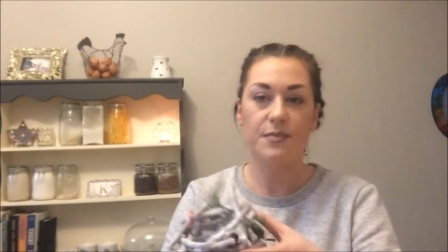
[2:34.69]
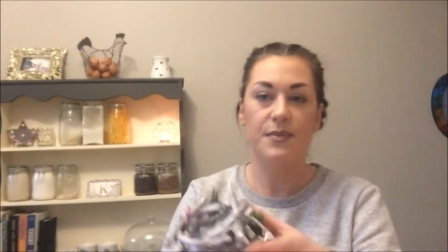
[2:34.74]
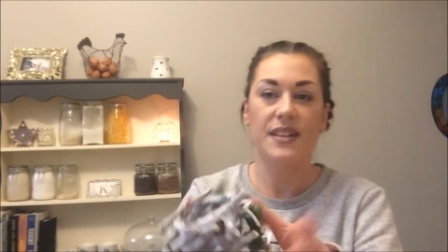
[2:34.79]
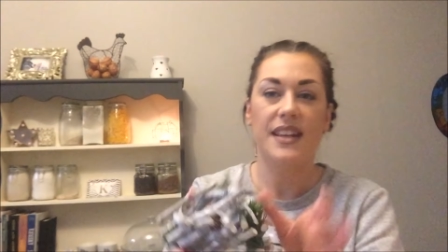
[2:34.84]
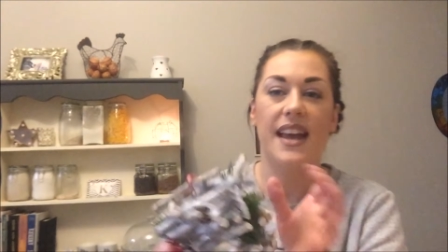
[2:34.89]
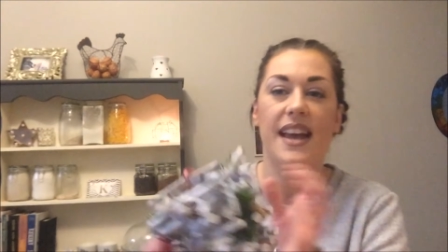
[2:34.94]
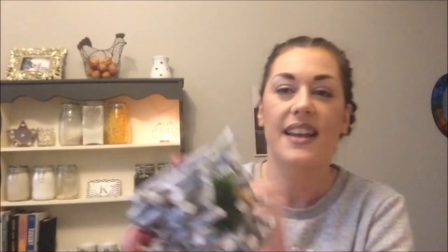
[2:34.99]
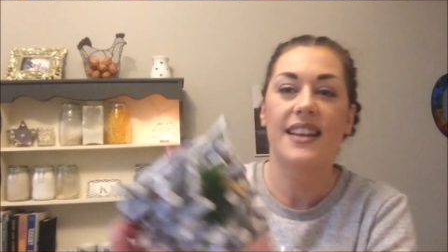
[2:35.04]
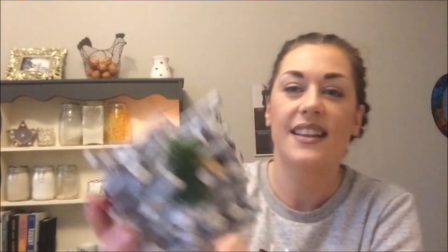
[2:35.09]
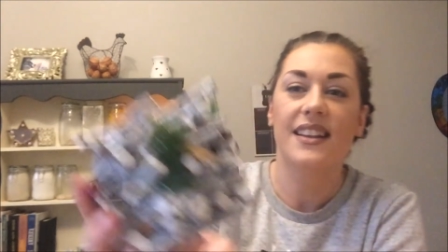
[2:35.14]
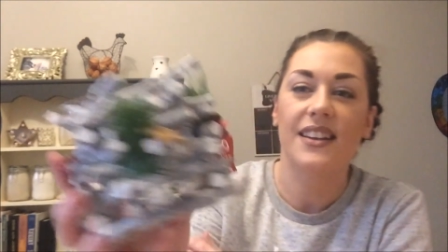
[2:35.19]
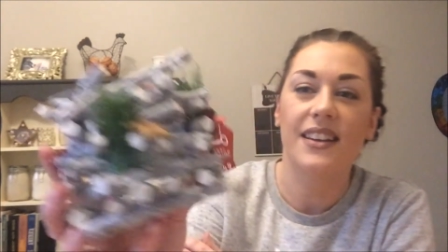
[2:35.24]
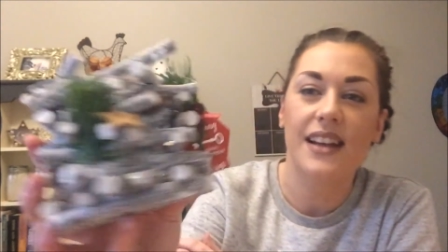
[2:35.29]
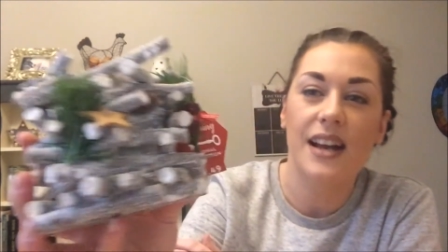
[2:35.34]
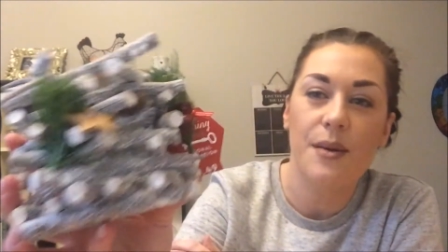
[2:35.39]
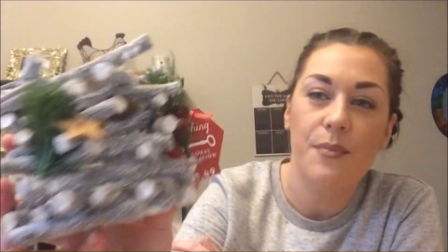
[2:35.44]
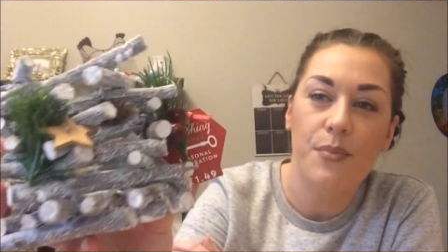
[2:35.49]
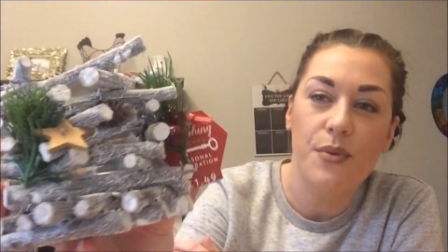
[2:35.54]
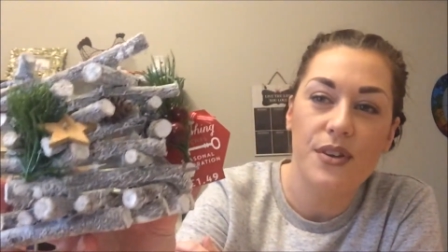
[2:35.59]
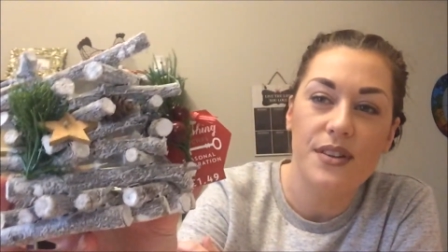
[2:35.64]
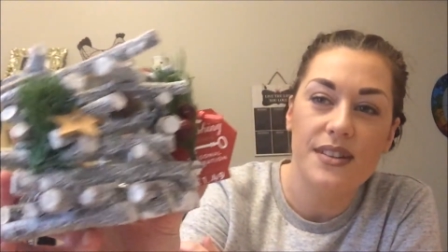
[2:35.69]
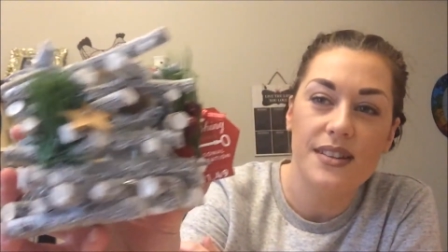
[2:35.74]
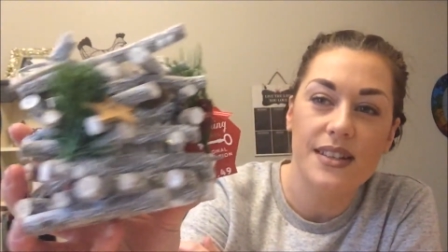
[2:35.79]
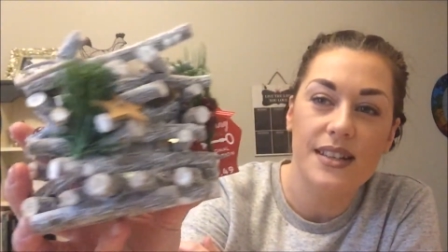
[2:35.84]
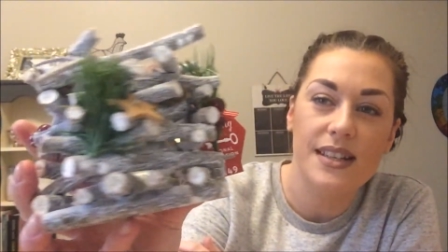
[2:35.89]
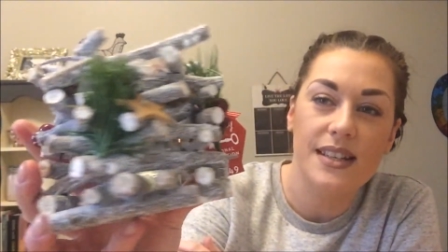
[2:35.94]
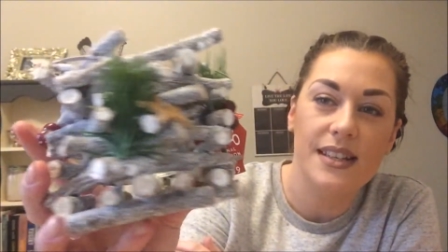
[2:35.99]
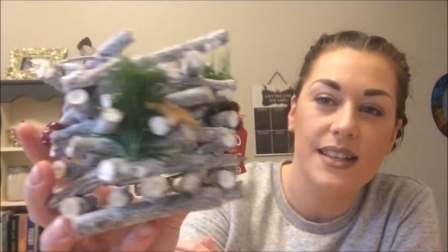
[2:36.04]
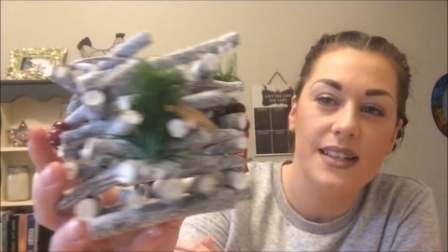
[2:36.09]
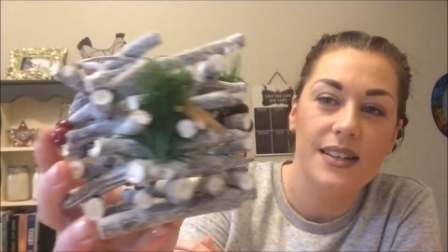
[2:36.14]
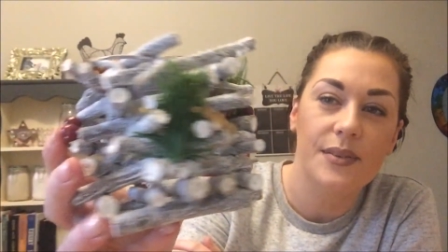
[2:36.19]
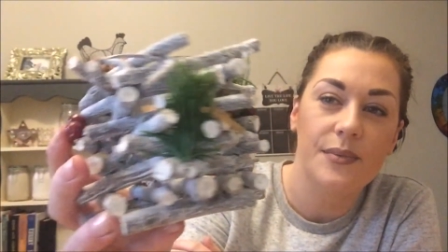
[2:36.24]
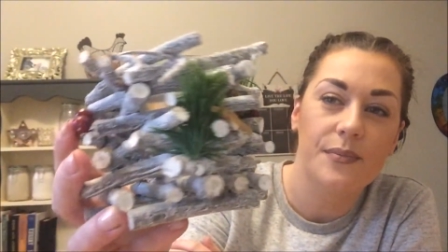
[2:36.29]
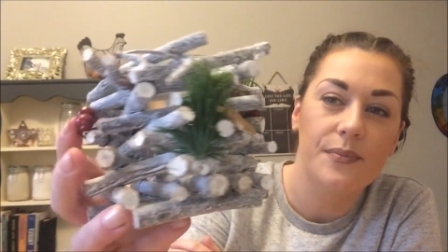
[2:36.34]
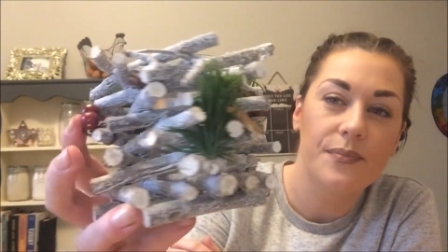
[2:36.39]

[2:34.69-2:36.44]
But yeah, look how pretty.